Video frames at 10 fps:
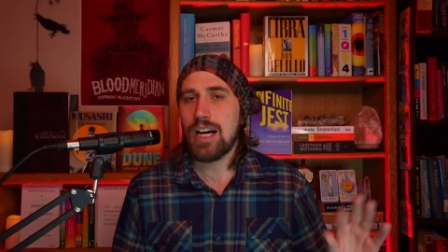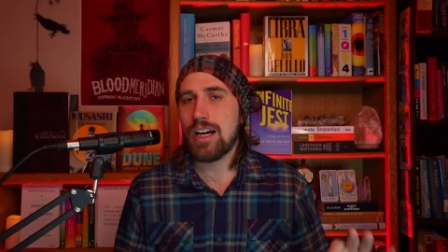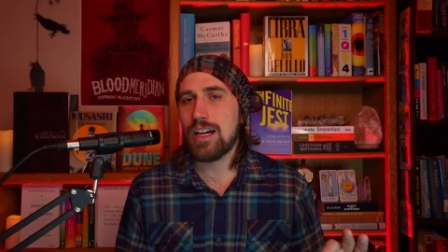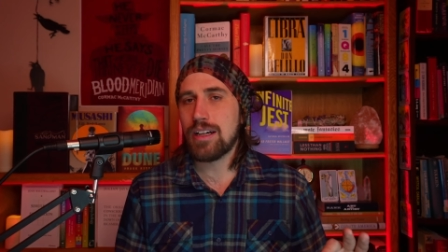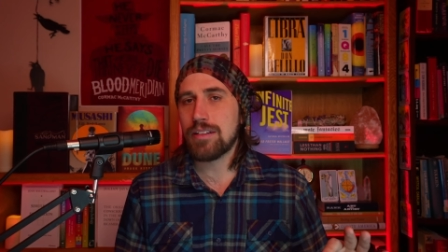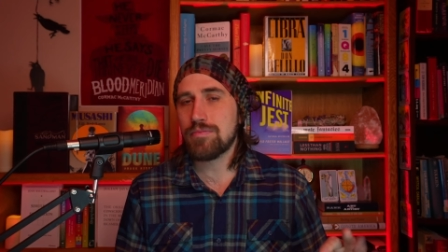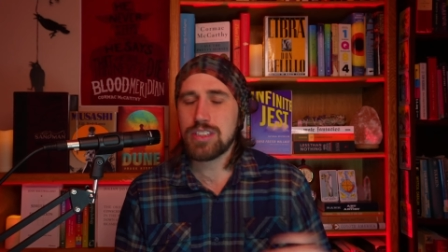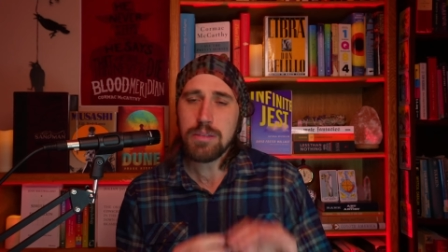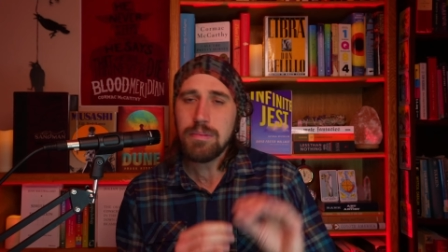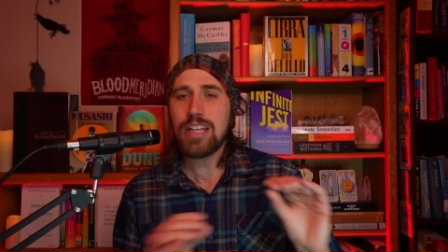Uh,
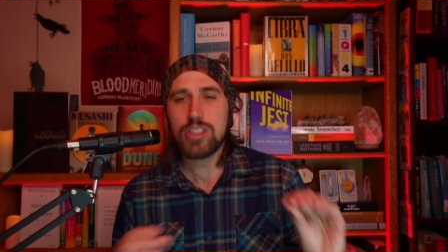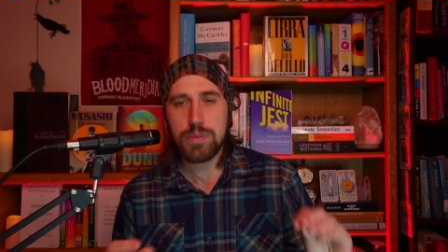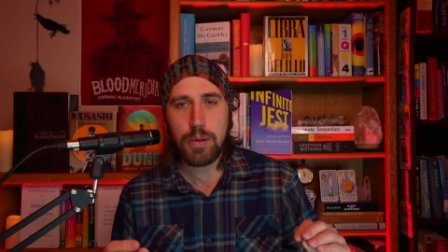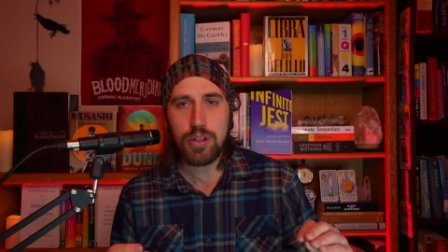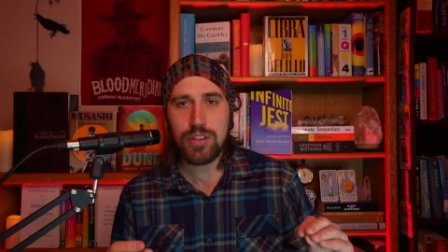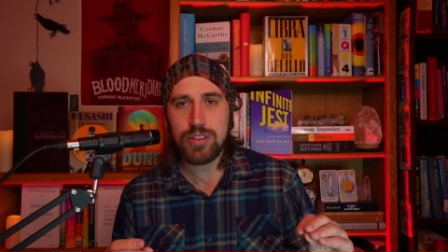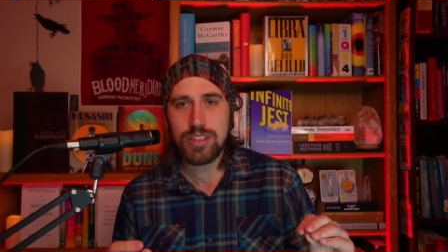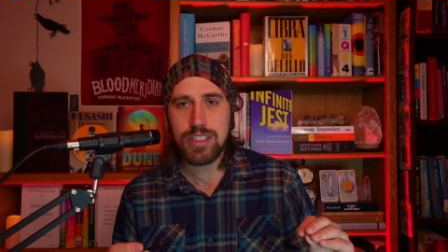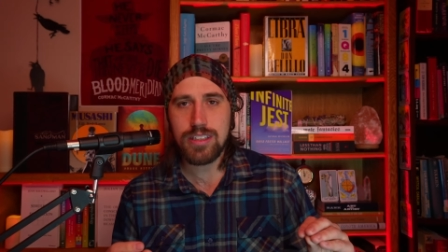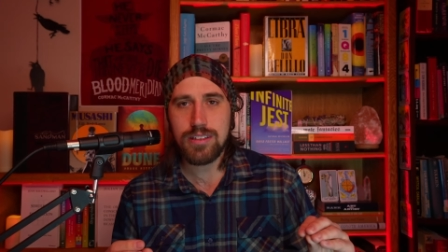some light
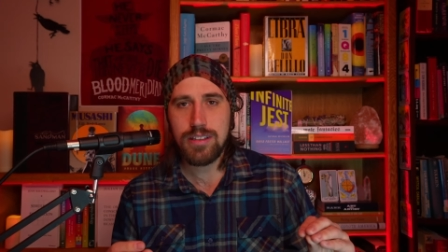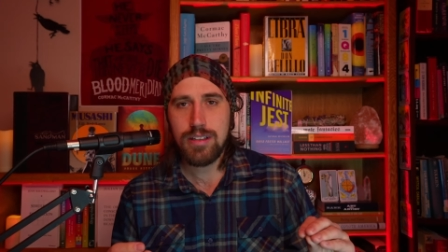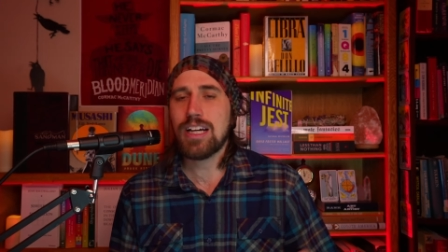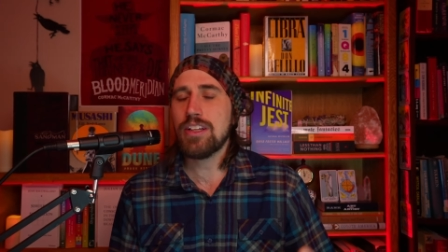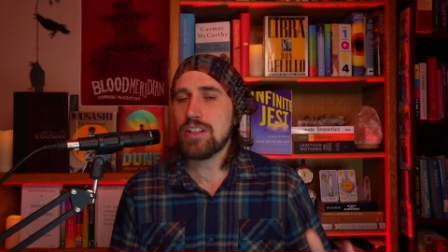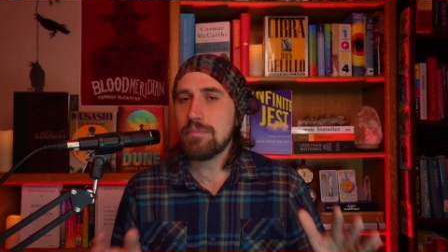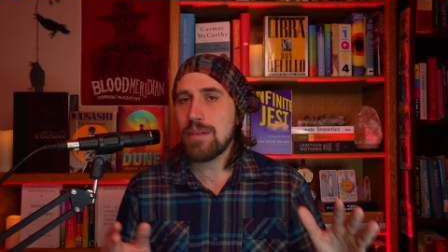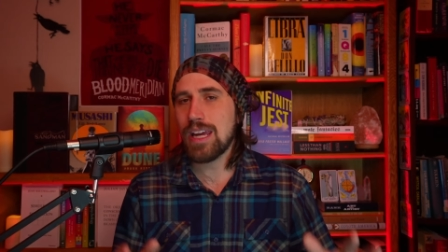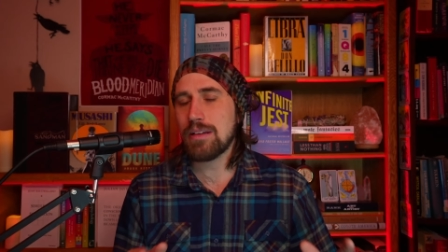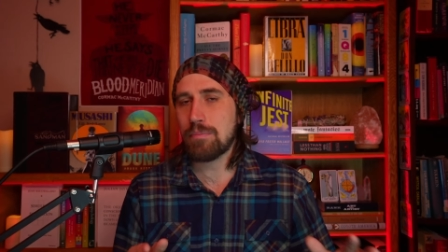spoilers here. Kind of the
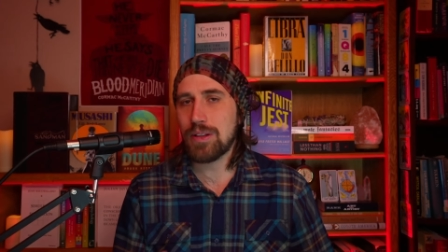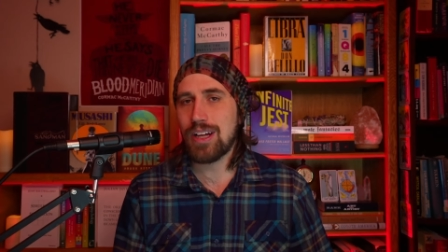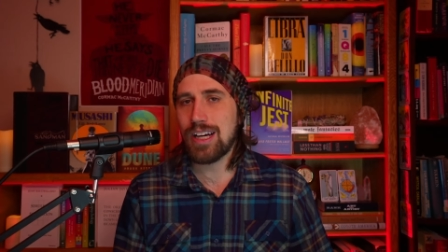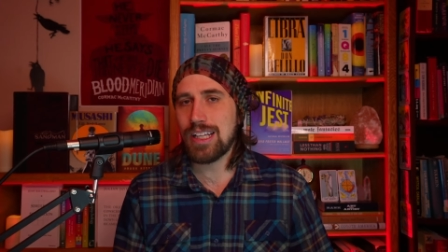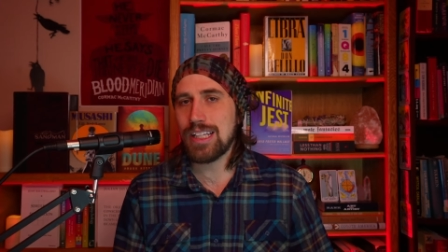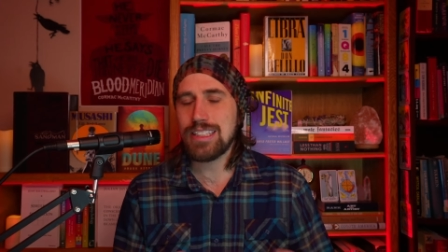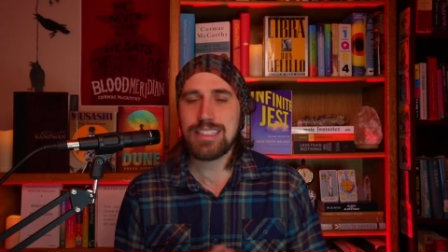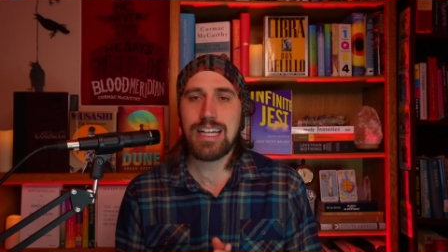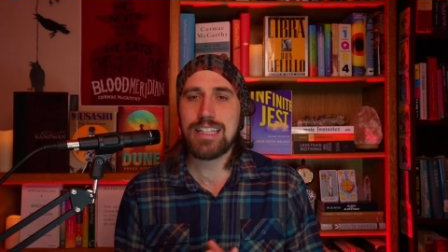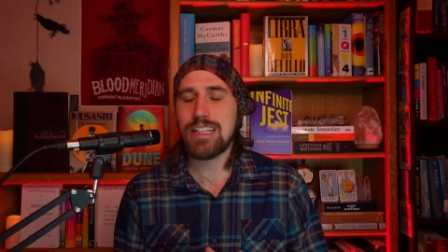main plot is
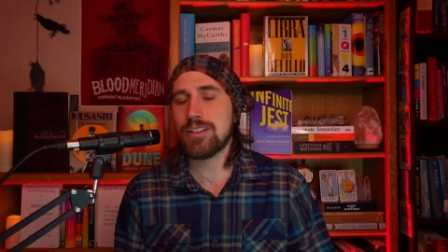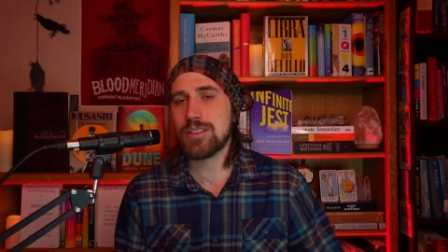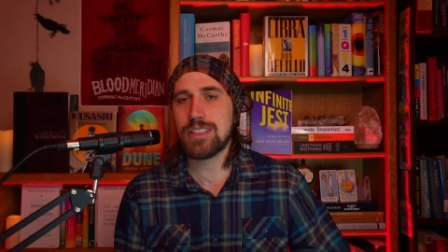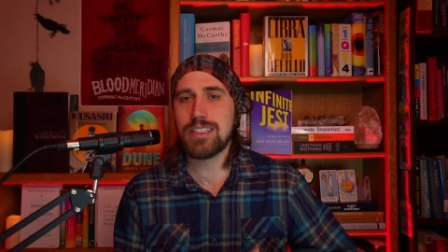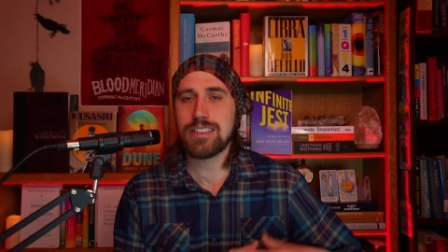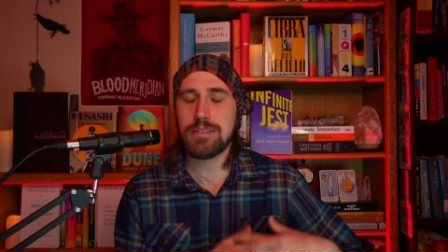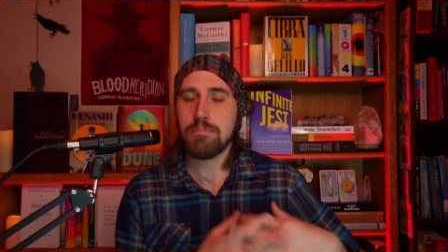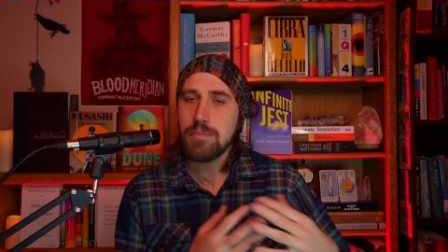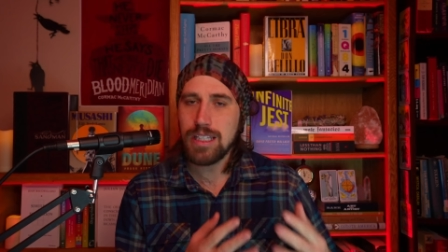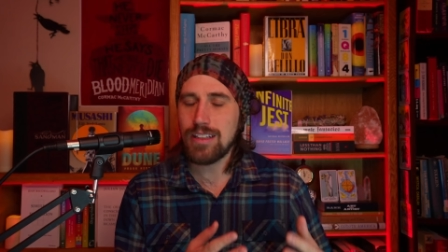that there's this
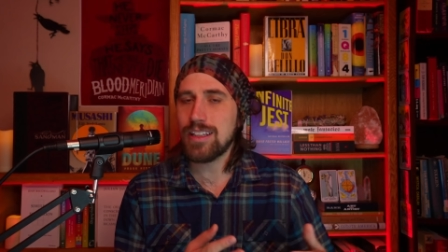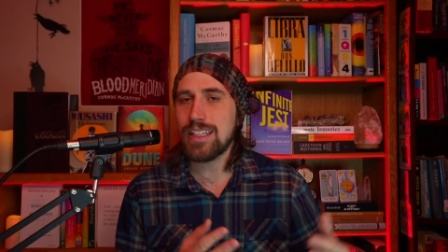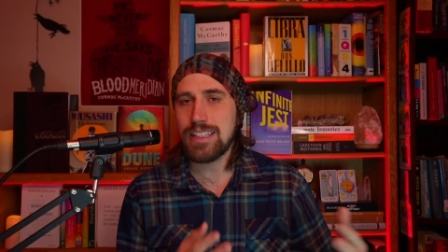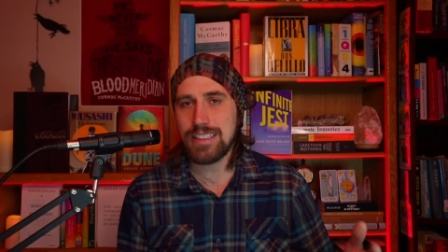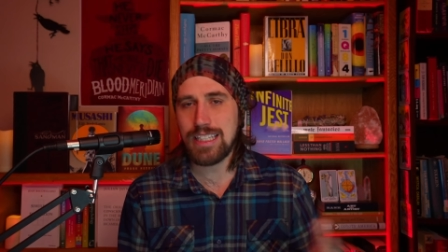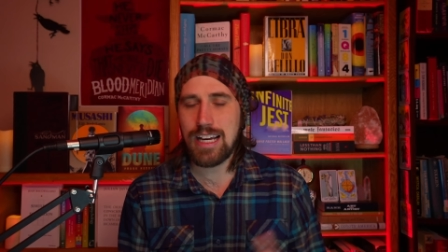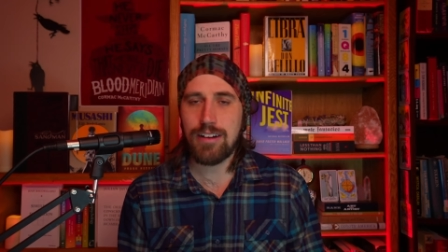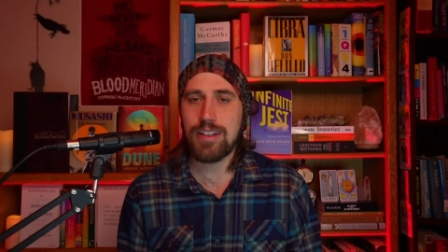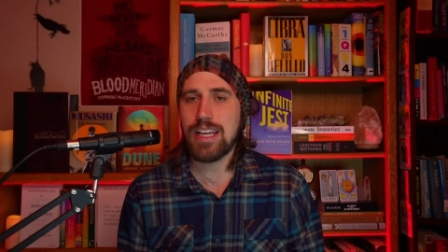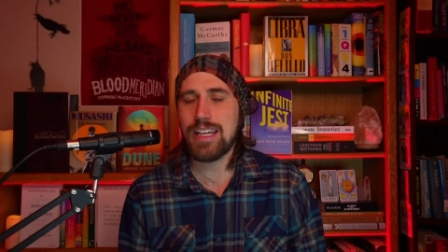mill in the
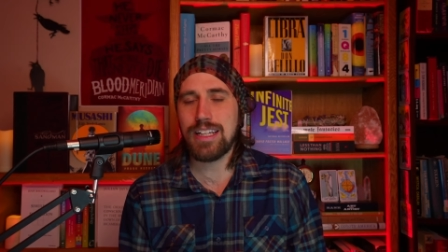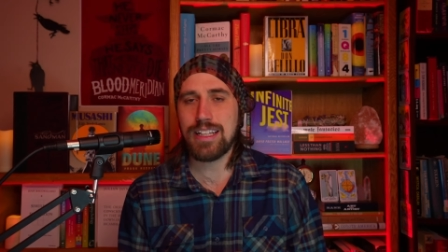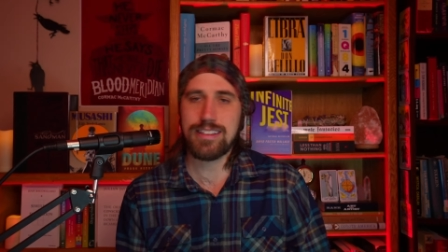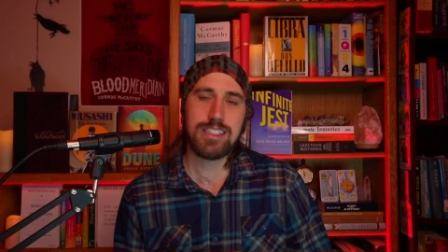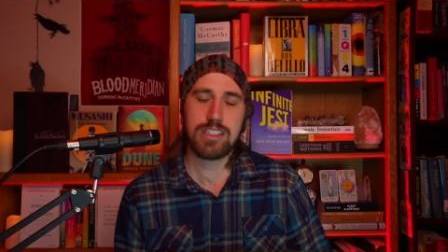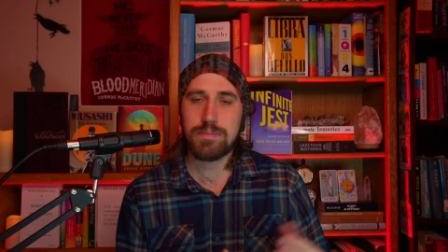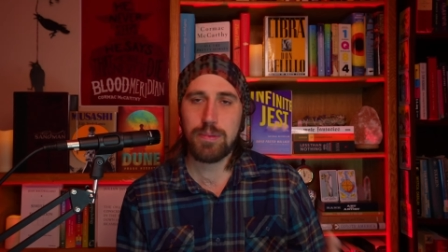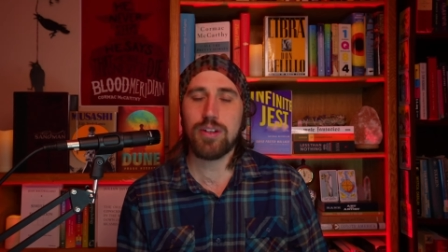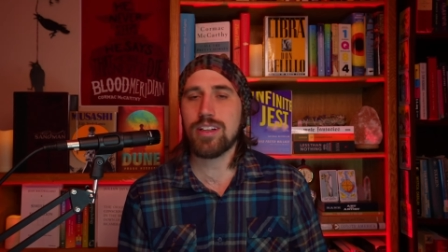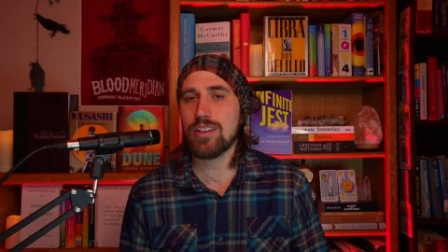town and it's
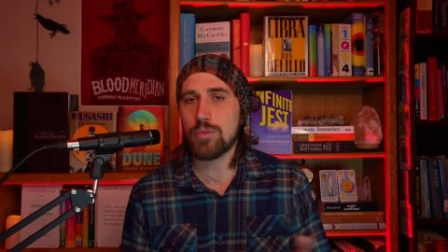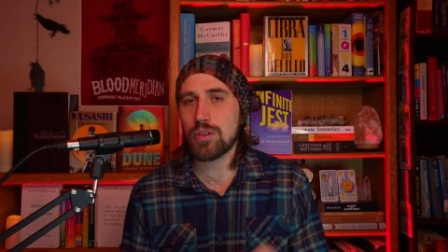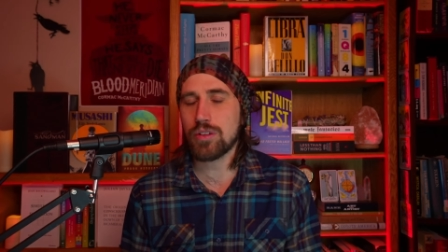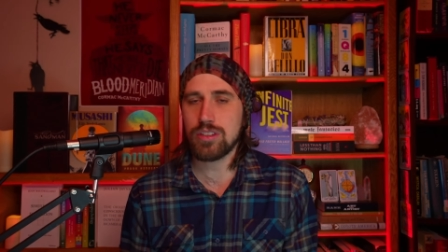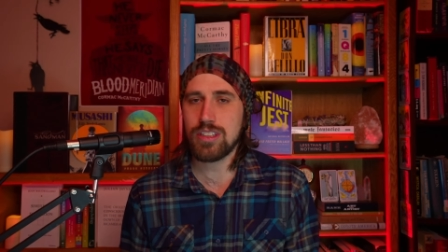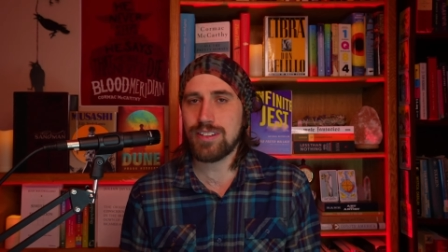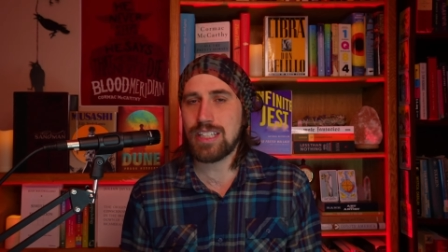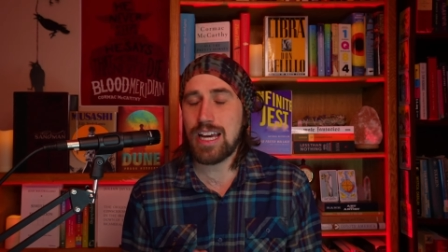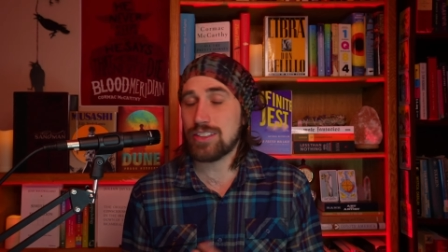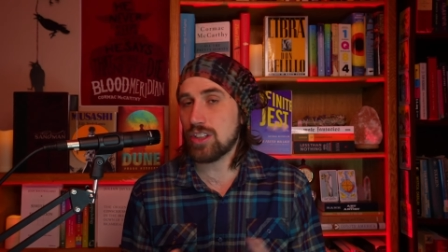exploiting the workers as,
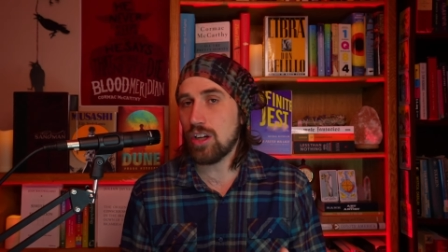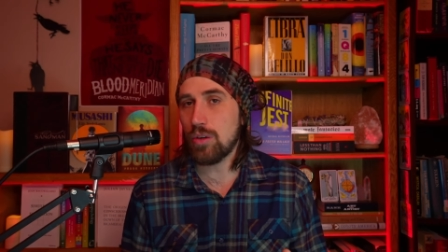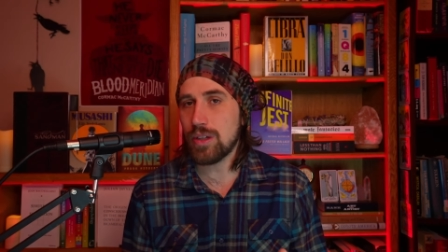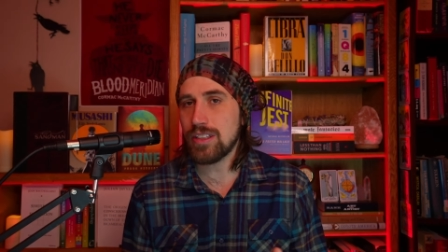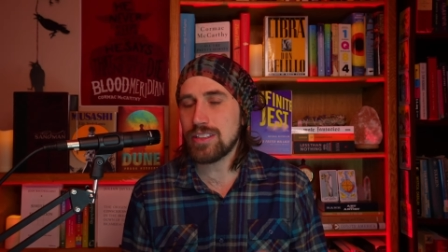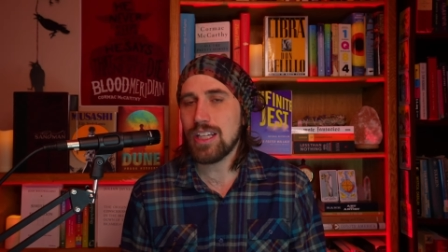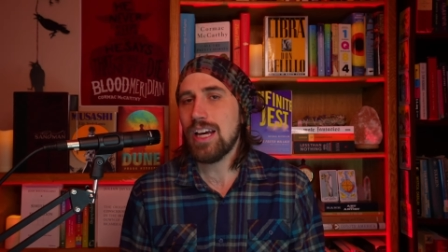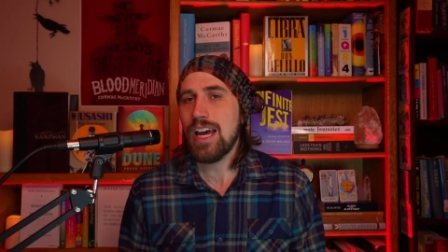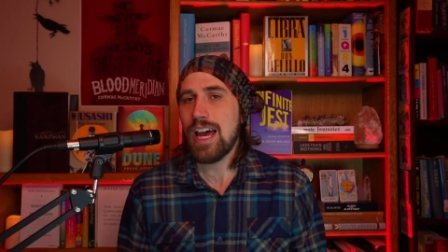as always